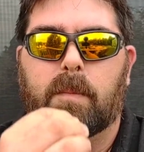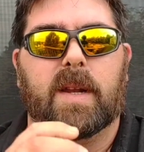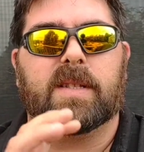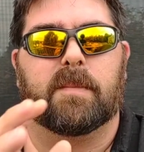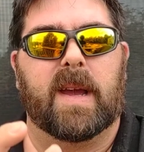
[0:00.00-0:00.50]

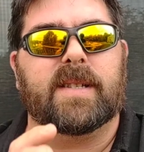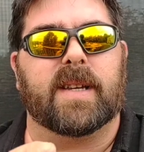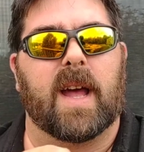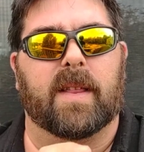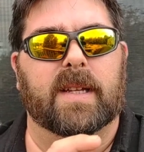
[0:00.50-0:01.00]
But it's
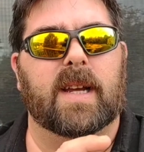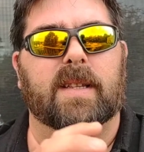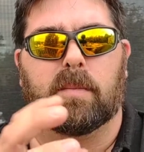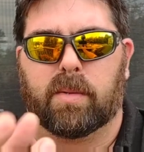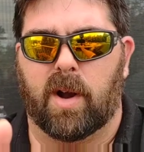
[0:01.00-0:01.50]
amazing how they
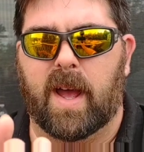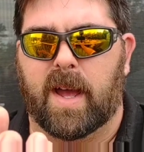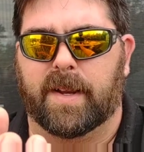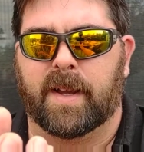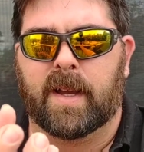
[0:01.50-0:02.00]
take the
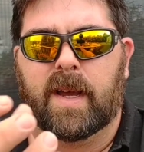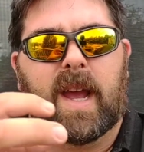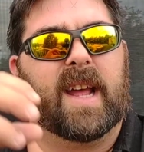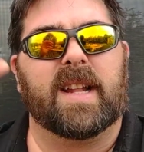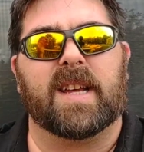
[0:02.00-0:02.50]
bread
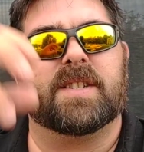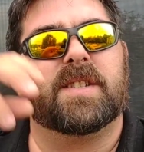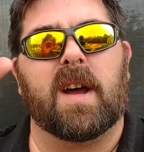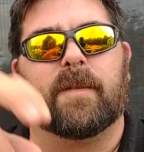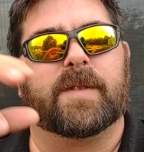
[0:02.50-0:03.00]
and they
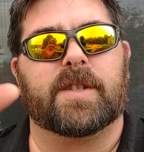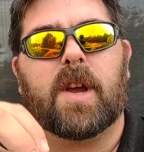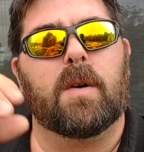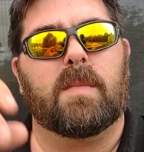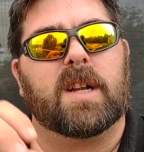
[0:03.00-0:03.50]
stuff
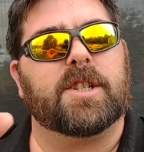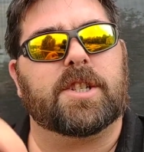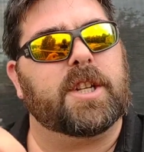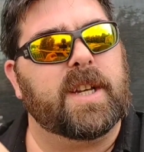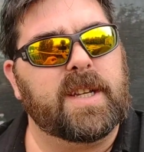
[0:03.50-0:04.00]
so much
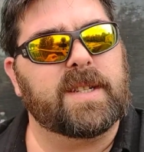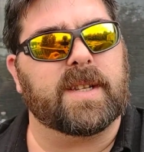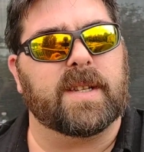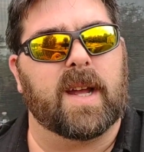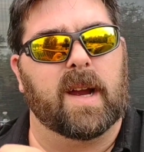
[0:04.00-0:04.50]

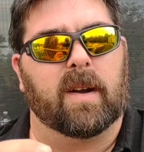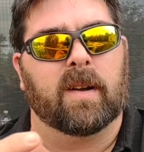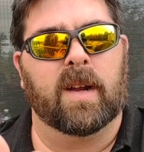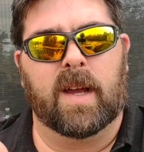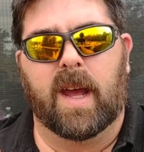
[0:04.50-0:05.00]
cheese in there.